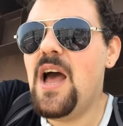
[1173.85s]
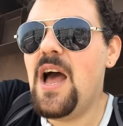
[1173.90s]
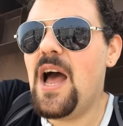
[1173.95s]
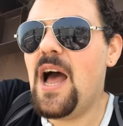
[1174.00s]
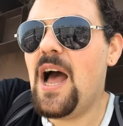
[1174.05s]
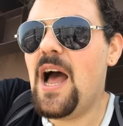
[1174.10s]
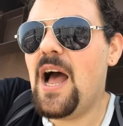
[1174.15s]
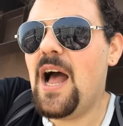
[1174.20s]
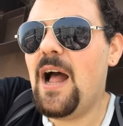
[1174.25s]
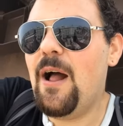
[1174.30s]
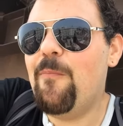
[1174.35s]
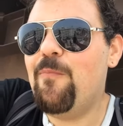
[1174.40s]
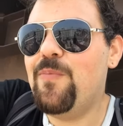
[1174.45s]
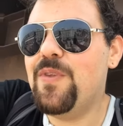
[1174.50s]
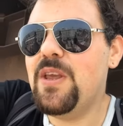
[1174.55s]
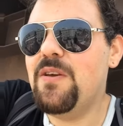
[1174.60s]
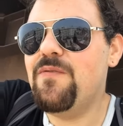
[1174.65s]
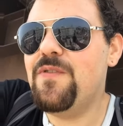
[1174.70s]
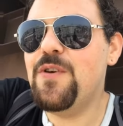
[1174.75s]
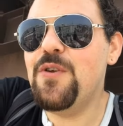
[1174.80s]
Um,
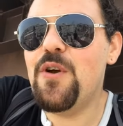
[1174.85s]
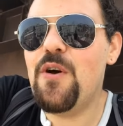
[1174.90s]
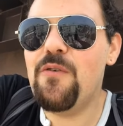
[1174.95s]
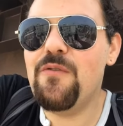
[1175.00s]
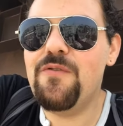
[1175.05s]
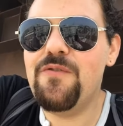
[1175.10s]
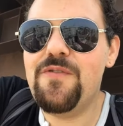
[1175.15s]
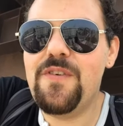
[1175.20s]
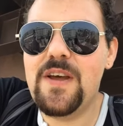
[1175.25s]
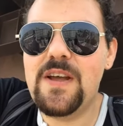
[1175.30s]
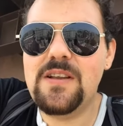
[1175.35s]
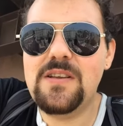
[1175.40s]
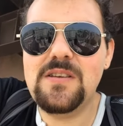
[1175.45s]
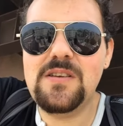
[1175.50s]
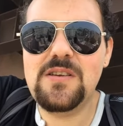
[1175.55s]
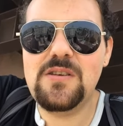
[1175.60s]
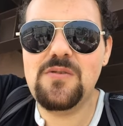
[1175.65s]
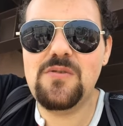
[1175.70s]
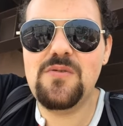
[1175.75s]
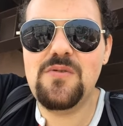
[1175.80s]
if you don't fit
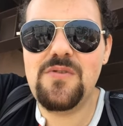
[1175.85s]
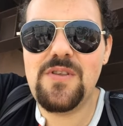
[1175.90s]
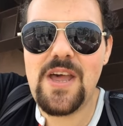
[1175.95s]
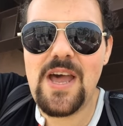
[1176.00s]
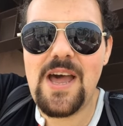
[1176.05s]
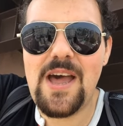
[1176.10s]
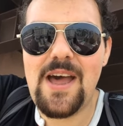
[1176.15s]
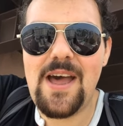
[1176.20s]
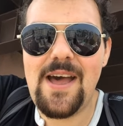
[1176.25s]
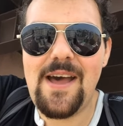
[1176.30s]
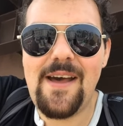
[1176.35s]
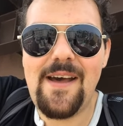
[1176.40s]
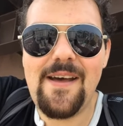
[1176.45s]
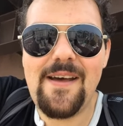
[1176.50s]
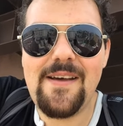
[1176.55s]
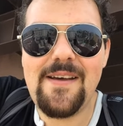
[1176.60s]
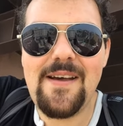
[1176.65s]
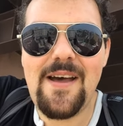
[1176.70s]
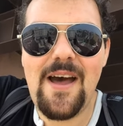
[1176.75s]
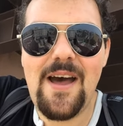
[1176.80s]
to
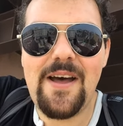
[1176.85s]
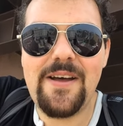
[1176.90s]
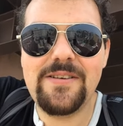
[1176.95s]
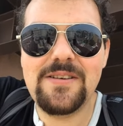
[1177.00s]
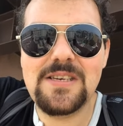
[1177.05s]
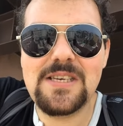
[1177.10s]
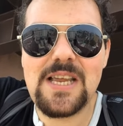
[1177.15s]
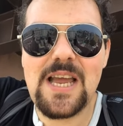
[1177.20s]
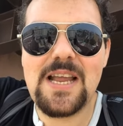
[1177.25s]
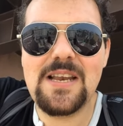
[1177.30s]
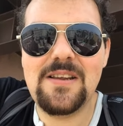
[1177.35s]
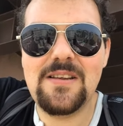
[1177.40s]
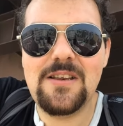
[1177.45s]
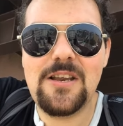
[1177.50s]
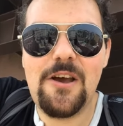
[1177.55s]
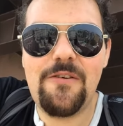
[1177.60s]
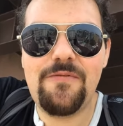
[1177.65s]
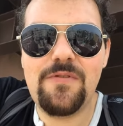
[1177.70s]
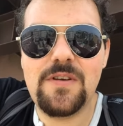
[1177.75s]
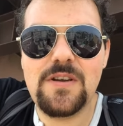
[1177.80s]
their uh, standard
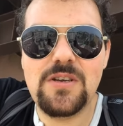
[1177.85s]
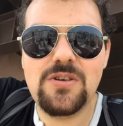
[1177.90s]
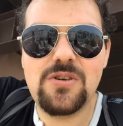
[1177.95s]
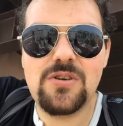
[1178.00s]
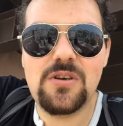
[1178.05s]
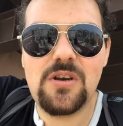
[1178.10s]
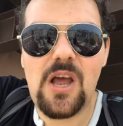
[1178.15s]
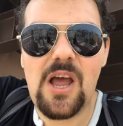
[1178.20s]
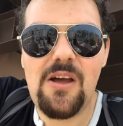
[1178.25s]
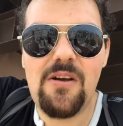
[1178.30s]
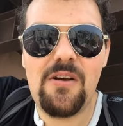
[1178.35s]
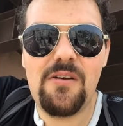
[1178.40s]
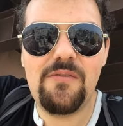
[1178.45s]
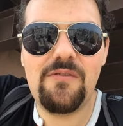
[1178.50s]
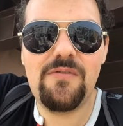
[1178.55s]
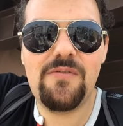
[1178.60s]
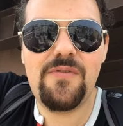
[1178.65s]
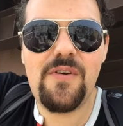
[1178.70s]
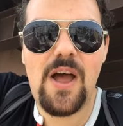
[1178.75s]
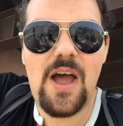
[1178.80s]
definition
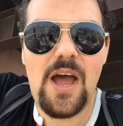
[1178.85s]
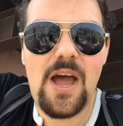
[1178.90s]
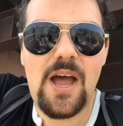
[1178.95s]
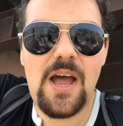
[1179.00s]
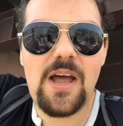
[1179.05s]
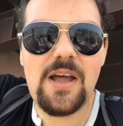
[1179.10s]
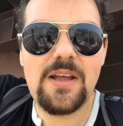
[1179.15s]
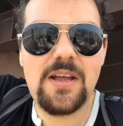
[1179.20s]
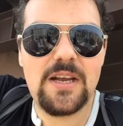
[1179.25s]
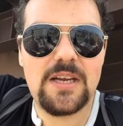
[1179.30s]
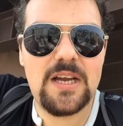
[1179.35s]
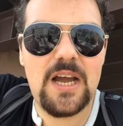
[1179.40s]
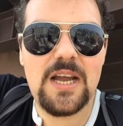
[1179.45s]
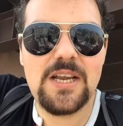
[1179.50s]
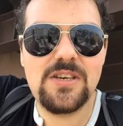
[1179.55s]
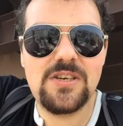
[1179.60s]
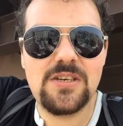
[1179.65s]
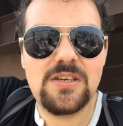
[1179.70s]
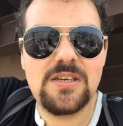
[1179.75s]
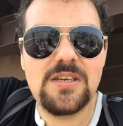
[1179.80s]
of uh, a
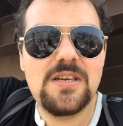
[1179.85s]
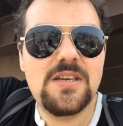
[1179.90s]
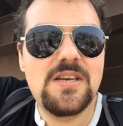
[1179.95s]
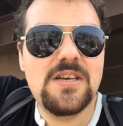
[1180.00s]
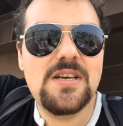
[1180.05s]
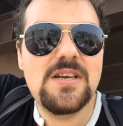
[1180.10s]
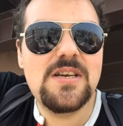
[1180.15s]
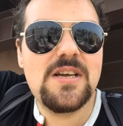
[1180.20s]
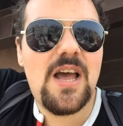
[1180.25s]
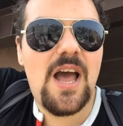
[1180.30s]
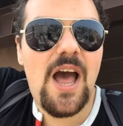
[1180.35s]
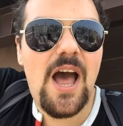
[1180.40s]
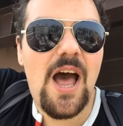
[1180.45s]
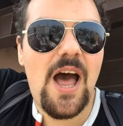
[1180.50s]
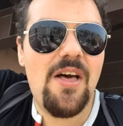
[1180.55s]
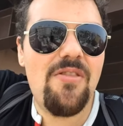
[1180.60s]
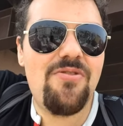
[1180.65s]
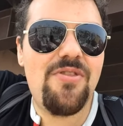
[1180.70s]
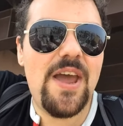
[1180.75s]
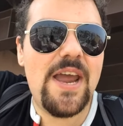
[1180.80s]
gaijin,
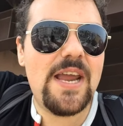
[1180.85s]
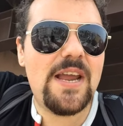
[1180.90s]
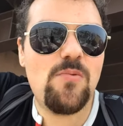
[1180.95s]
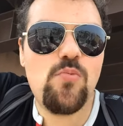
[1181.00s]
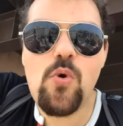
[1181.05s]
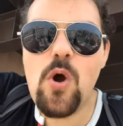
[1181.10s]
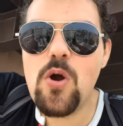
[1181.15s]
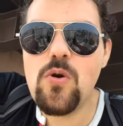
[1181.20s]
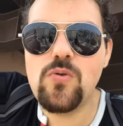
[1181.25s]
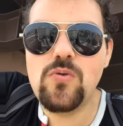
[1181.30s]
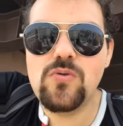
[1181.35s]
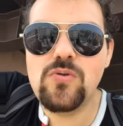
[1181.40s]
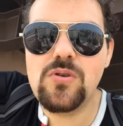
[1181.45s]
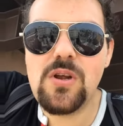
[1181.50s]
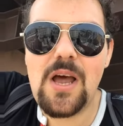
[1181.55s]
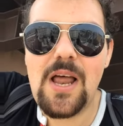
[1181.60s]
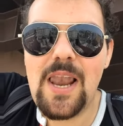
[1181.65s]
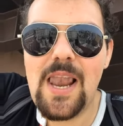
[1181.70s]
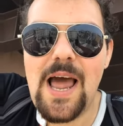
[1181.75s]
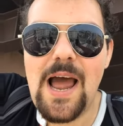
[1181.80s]
uh, they won't
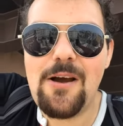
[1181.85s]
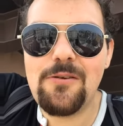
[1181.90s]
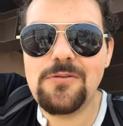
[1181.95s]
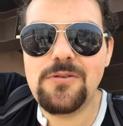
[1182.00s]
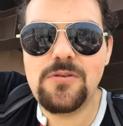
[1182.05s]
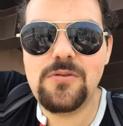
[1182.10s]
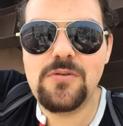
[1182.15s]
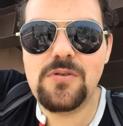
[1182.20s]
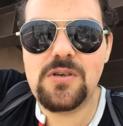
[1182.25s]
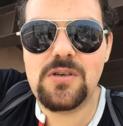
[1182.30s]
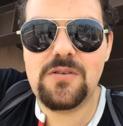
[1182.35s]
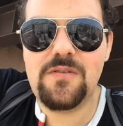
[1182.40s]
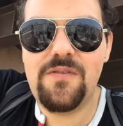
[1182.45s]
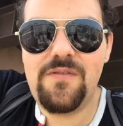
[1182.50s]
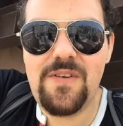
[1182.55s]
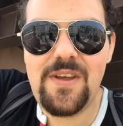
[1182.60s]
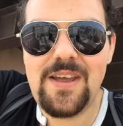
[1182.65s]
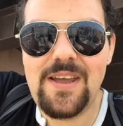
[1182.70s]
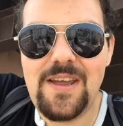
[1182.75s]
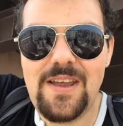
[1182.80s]
allow you to
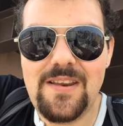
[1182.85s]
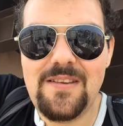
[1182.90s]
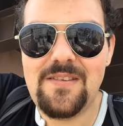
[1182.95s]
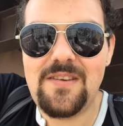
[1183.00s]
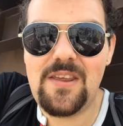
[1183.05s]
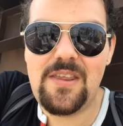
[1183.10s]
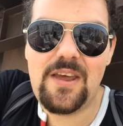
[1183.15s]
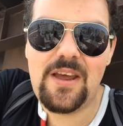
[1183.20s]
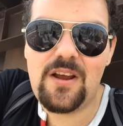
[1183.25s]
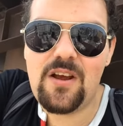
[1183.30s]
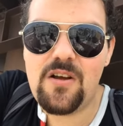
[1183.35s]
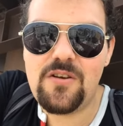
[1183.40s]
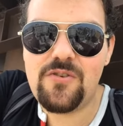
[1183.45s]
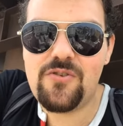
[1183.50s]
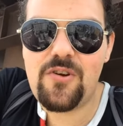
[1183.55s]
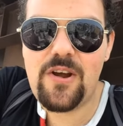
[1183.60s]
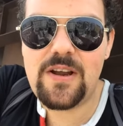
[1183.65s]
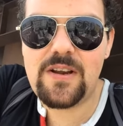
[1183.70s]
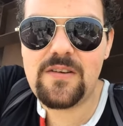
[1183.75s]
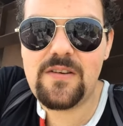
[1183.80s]
fit into their
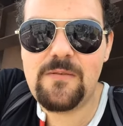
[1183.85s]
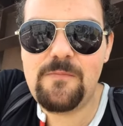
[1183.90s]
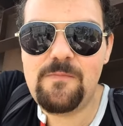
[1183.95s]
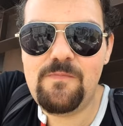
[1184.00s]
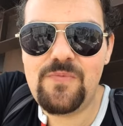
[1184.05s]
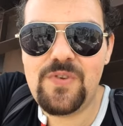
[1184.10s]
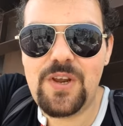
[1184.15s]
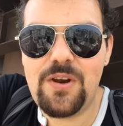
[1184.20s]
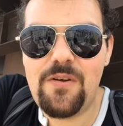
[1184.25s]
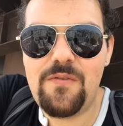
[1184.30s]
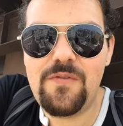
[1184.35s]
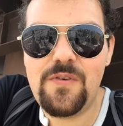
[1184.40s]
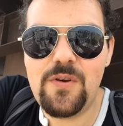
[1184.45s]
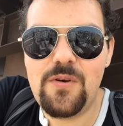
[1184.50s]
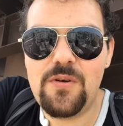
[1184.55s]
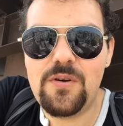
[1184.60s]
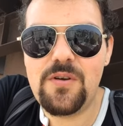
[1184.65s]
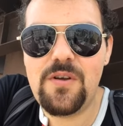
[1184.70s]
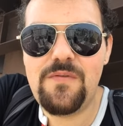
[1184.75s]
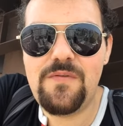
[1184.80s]
contract. You know, if
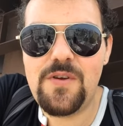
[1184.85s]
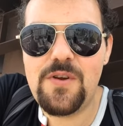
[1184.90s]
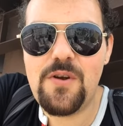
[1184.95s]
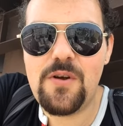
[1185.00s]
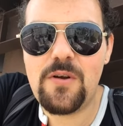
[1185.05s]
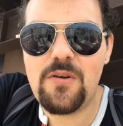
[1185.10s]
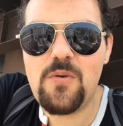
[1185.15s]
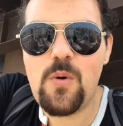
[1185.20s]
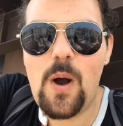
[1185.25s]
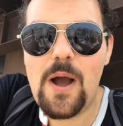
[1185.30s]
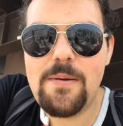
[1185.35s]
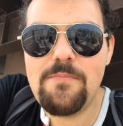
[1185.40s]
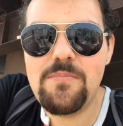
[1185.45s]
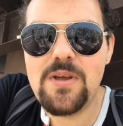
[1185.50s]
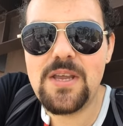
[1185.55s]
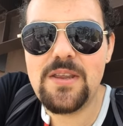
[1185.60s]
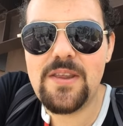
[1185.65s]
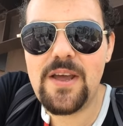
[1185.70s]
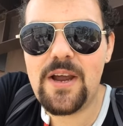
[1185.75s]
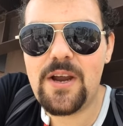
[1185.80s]
you if you don't quite
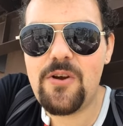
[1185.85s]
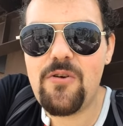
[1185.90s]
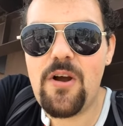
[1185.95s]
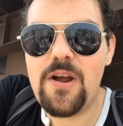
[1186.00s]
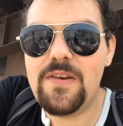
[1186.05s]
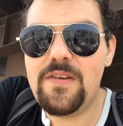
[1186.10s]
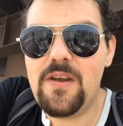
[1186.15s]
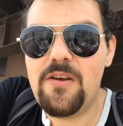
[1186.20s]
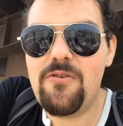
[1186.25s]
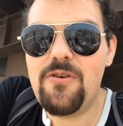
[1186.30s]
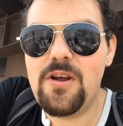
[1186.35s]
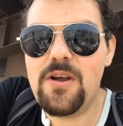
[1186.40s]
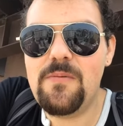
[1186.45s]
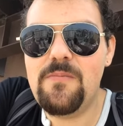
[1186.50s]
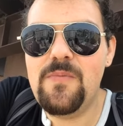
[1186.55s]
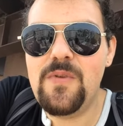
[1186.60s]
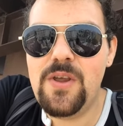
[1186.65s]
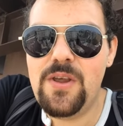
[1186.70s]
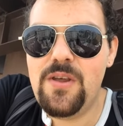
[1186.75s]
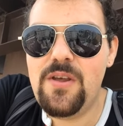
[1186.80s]
meet their
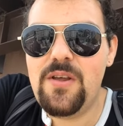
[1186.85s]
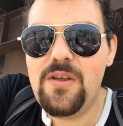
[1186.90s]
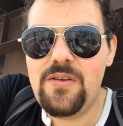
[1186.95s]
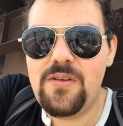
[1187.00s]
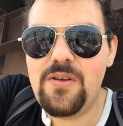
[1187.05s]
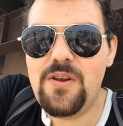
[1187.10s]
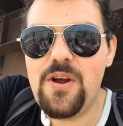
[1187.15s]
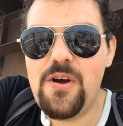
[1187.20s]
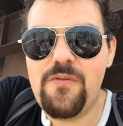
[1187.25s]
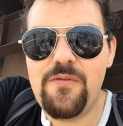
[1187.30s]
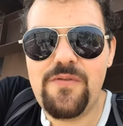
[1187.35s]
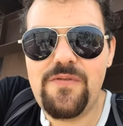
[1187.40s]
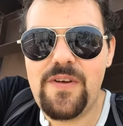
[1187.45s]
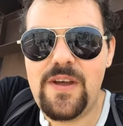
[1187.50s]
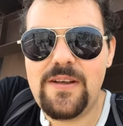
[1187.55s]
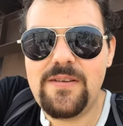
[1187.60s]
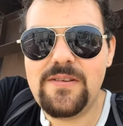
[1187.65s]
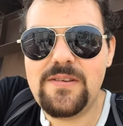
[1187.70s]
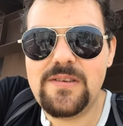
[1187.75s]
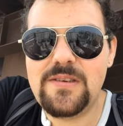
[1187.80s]
criteria, you don't
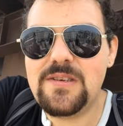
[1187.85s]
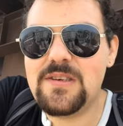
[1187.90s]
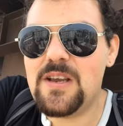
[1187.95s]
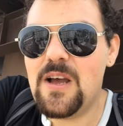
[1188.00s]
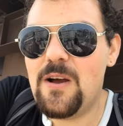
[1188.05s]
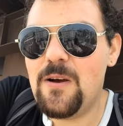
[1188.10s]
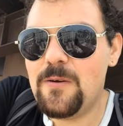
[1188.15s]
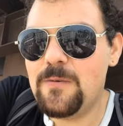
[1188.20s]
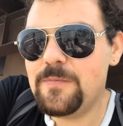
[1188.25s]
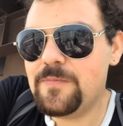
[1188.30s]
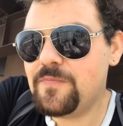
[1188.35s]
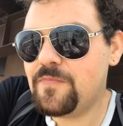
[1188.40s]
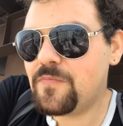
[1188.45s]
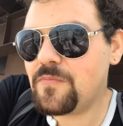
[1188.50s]
fit. So